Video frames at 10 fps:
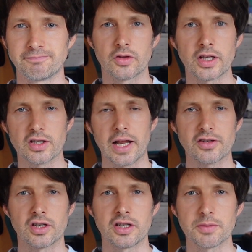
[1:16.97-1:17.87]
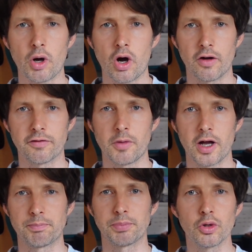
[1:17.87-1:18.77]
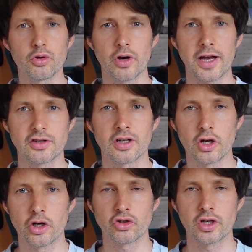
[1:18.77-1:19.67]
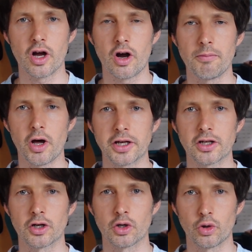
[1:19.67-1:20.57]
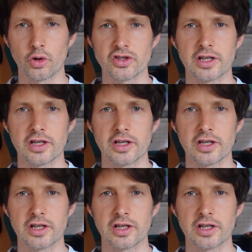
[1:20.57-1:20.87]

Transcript: This lesson is part of my Bluegrass and Country Harmonica course,